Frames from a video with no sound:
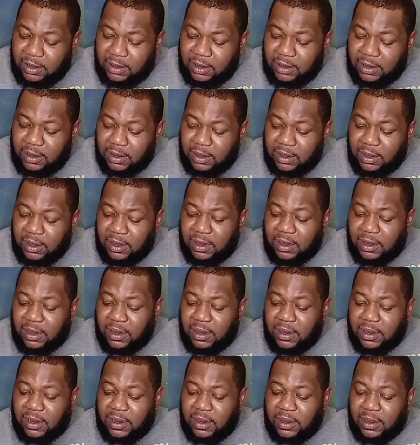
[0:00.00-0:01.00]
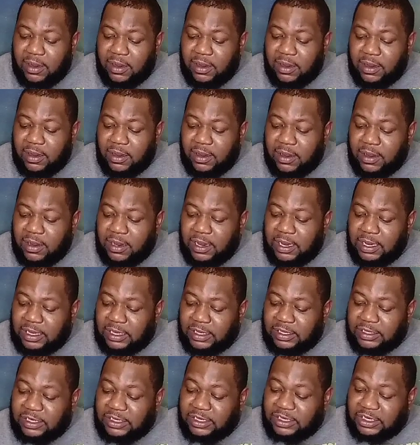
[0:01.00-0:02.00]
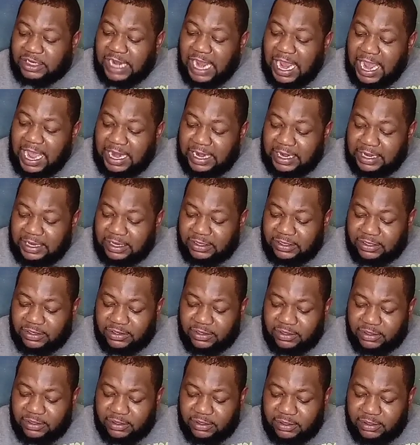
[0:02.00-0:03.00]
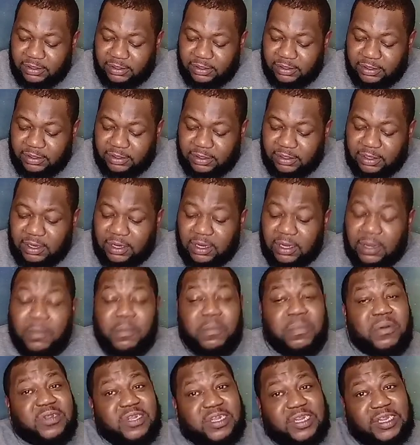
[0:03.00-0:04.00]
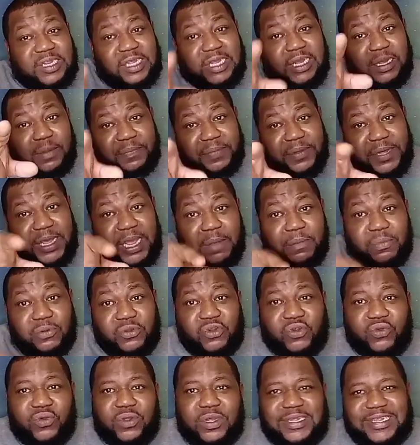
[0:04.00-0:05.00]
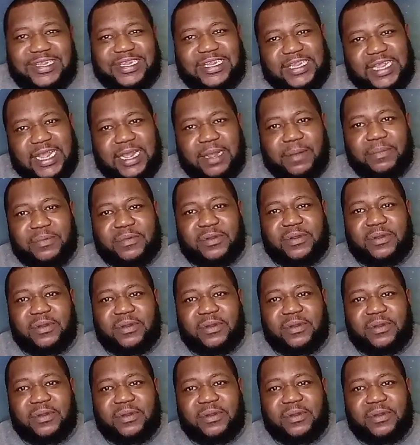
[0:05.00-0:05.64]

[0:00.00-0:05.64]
to challenge, but still be able to accept opinion.